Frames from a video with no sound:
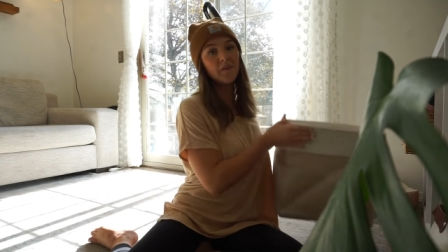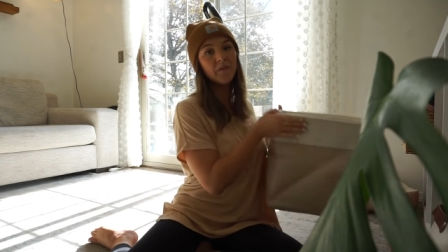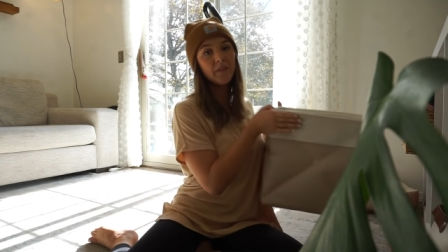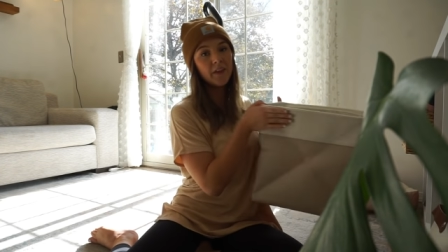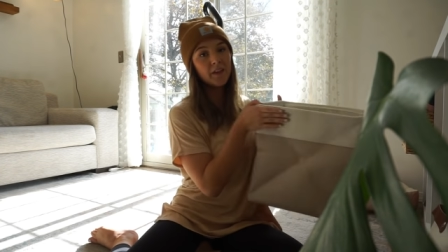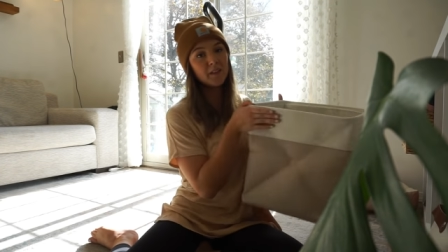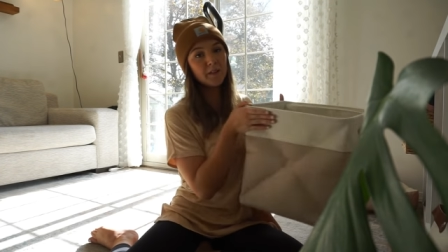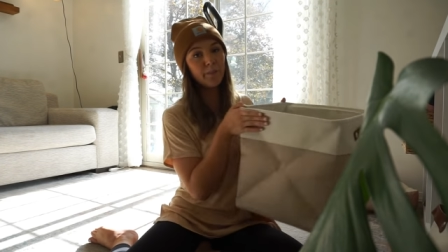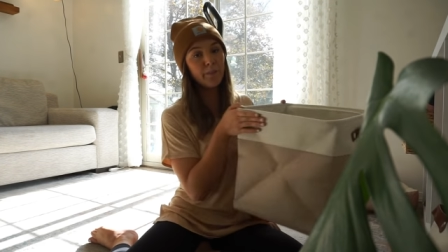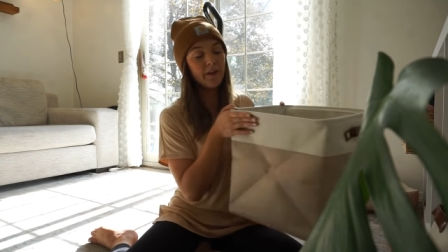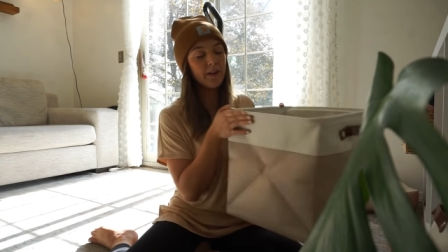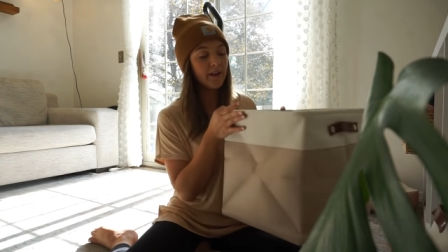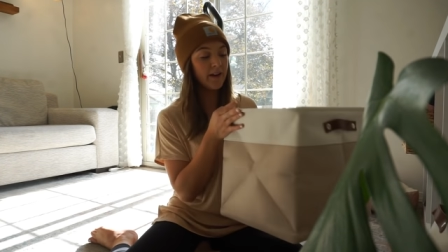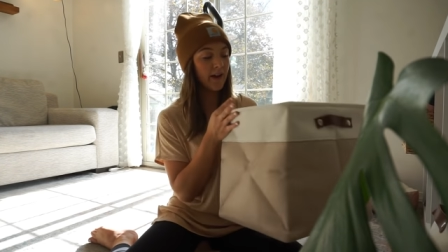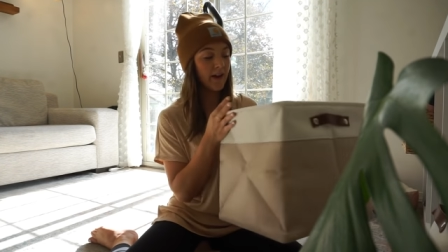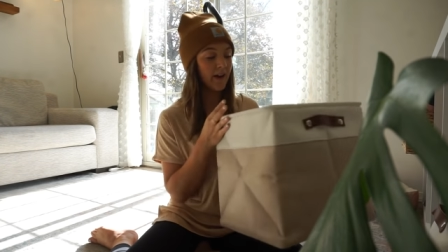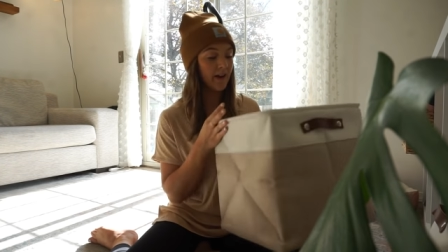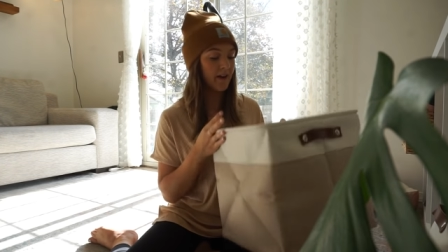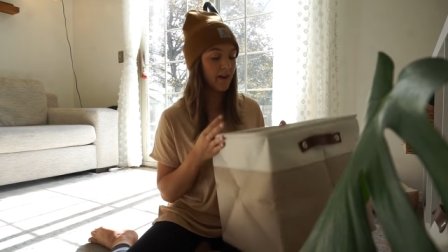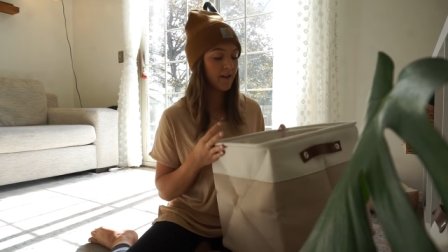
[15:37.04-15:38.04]
this bin
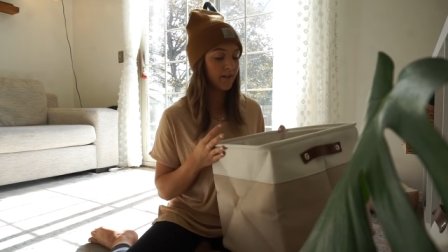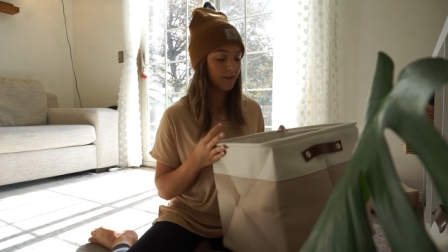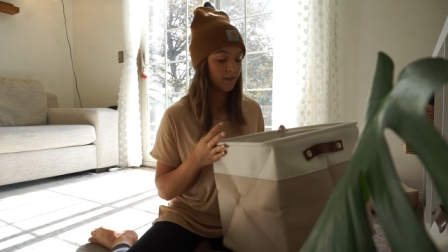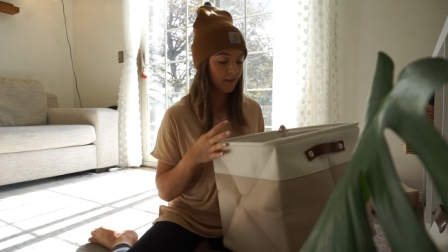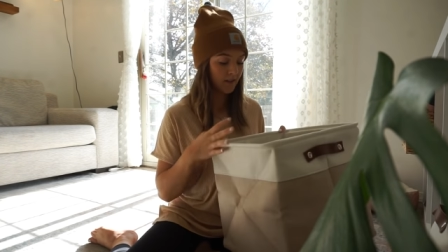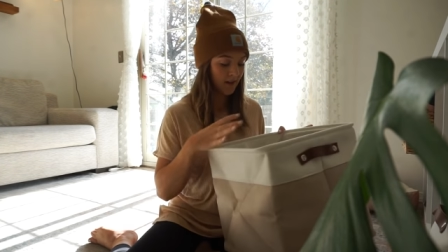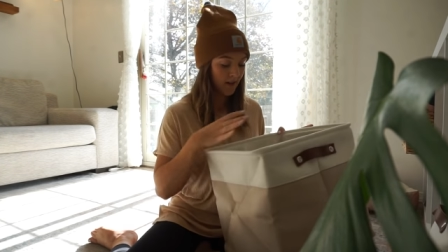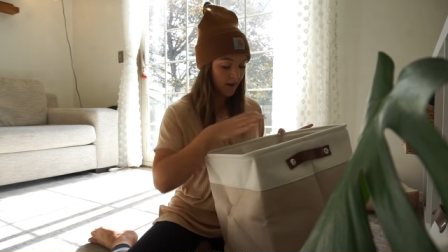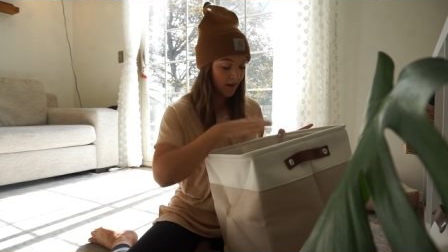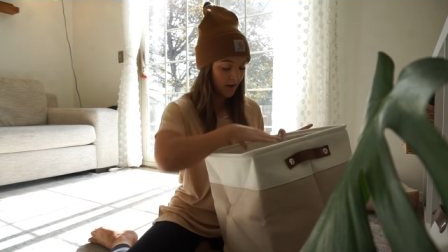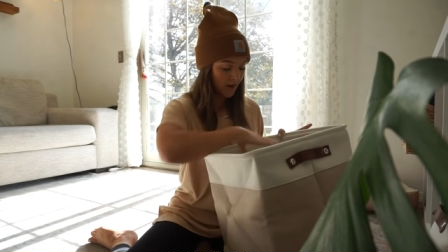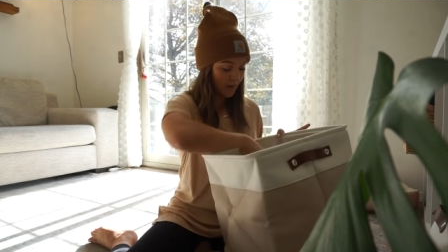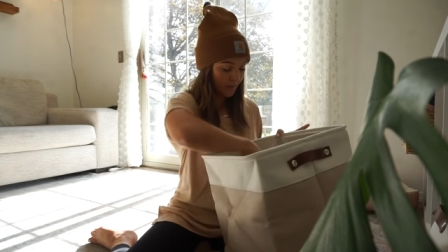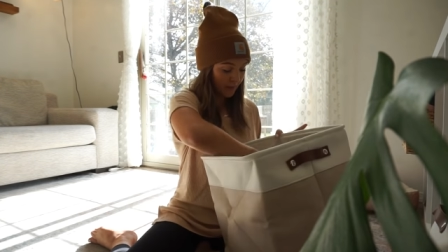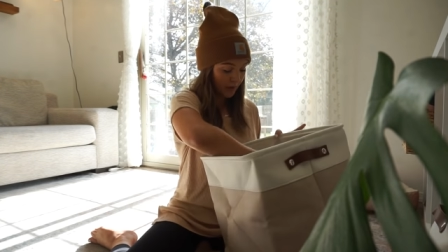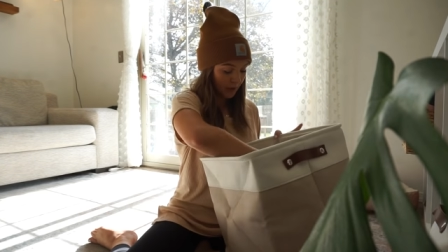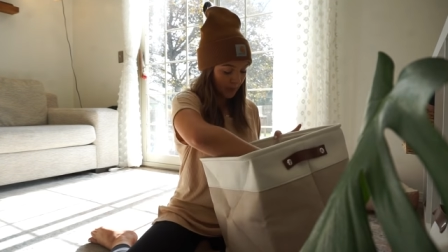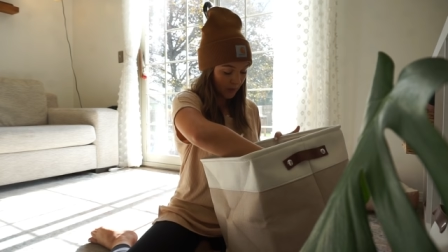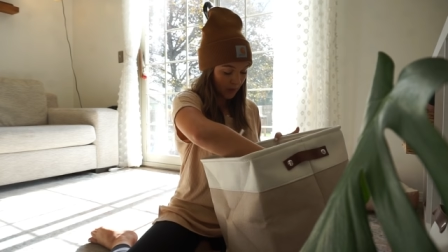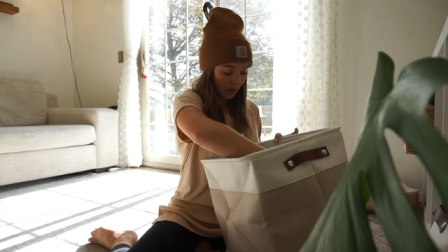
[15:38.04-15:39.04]
has
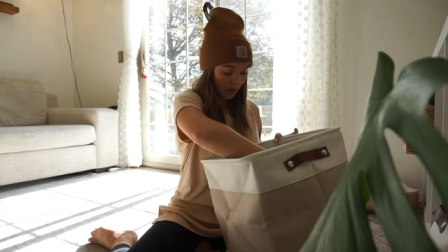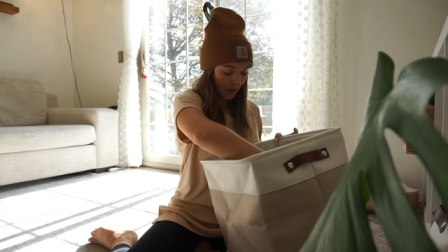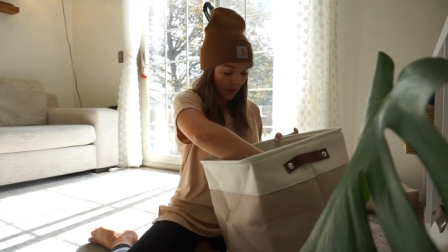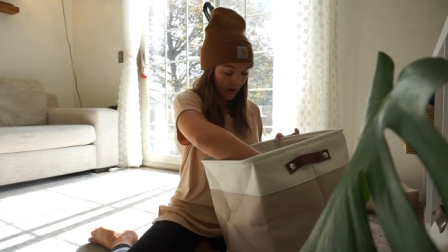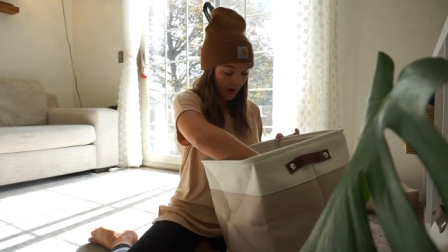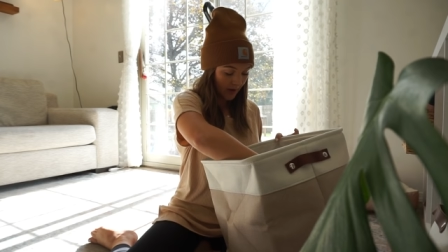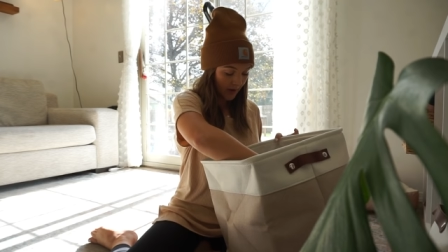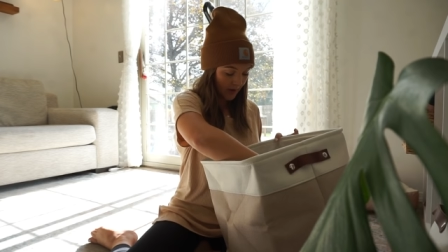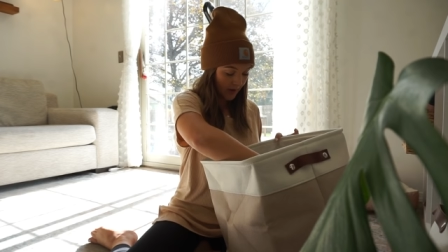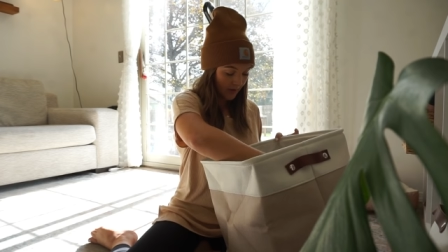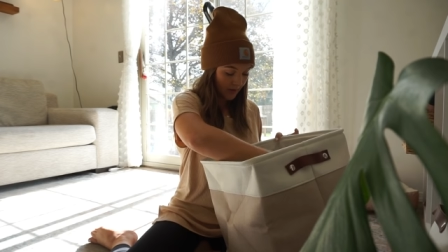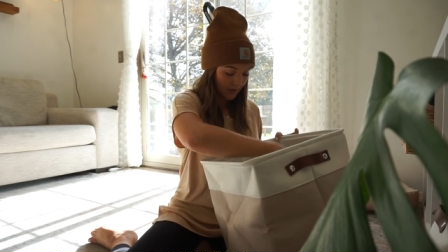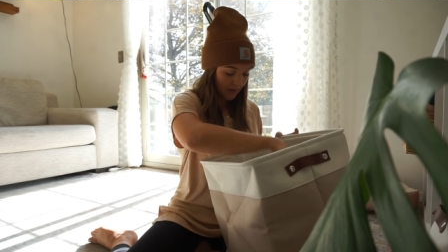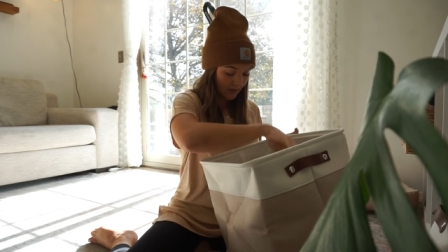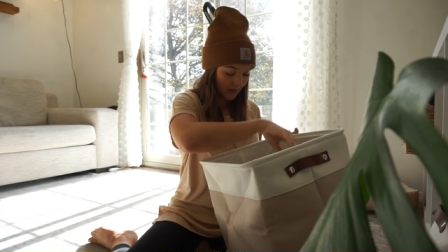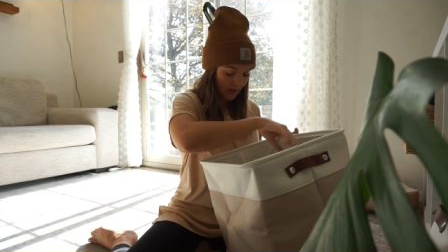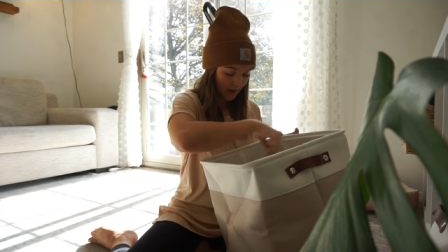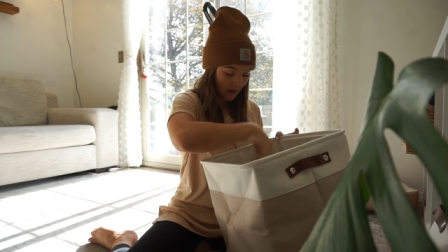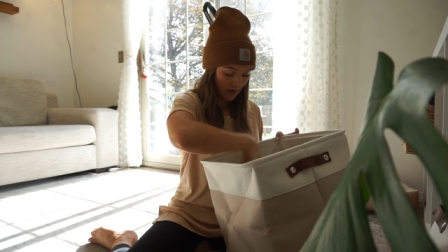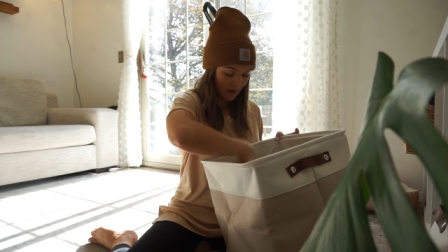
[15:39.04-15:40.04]
burp
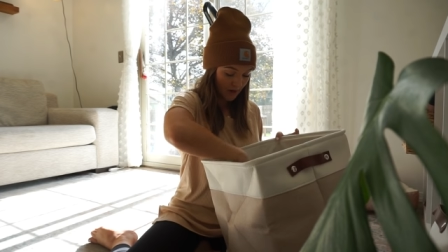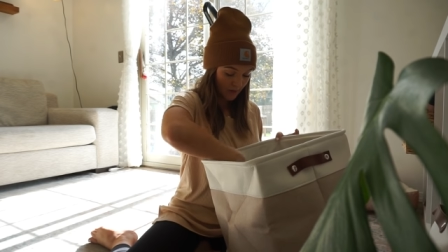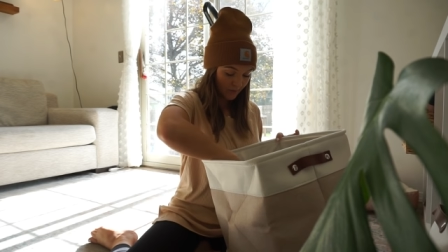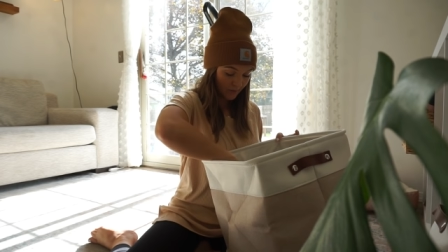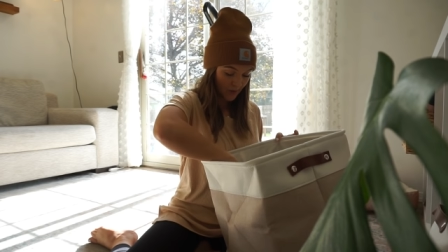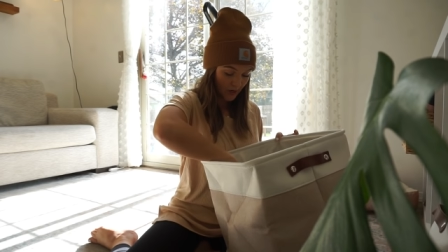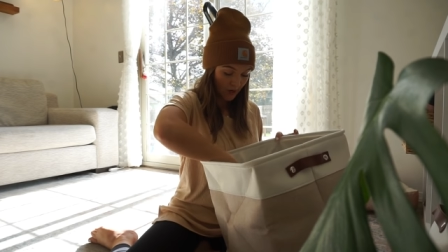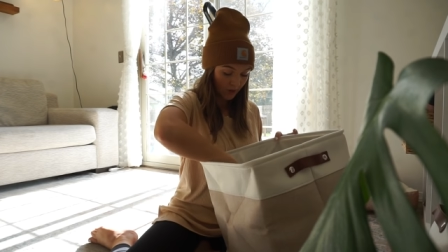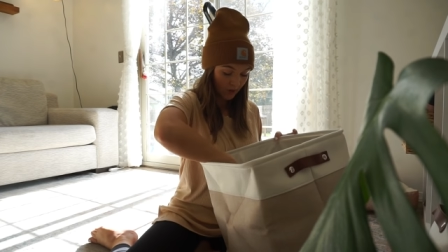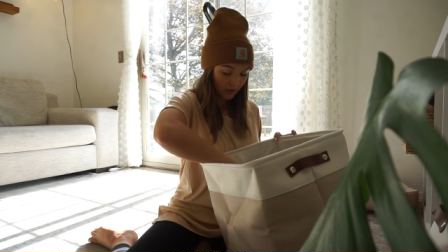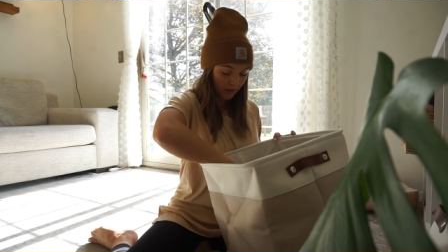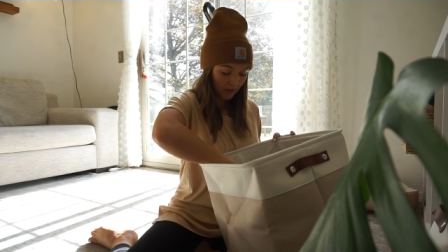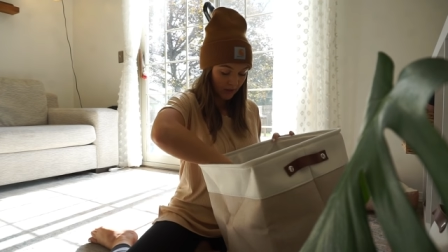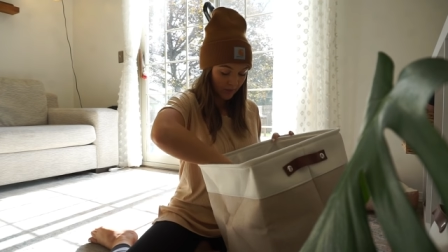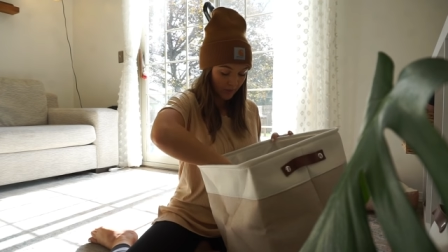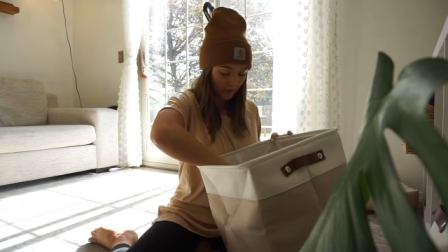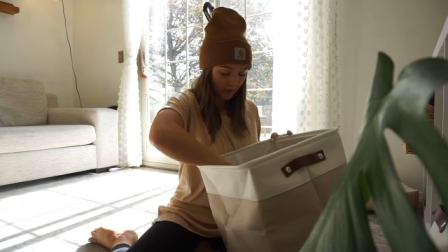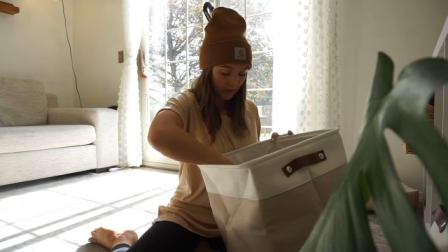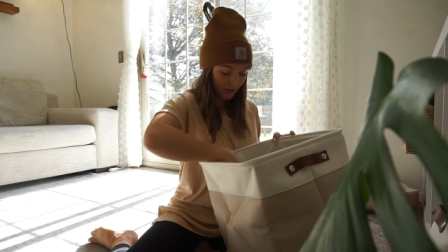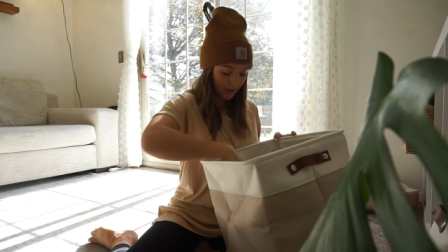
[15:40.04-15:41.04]
cloths, um, nail
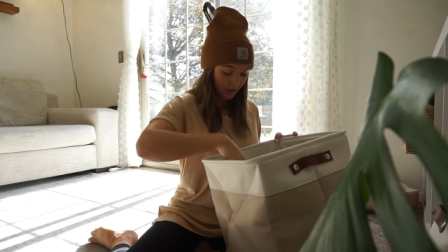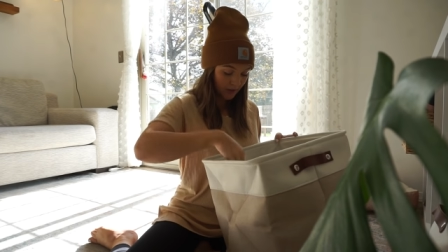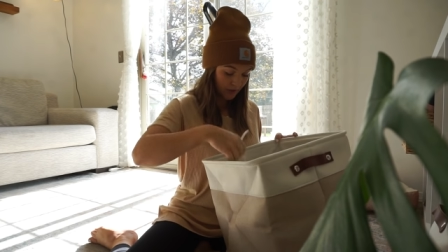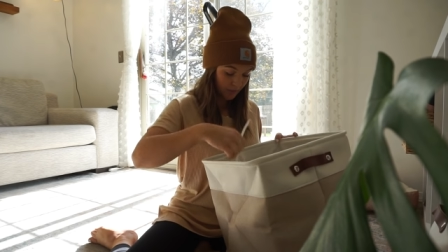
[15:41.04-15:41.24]
clippers,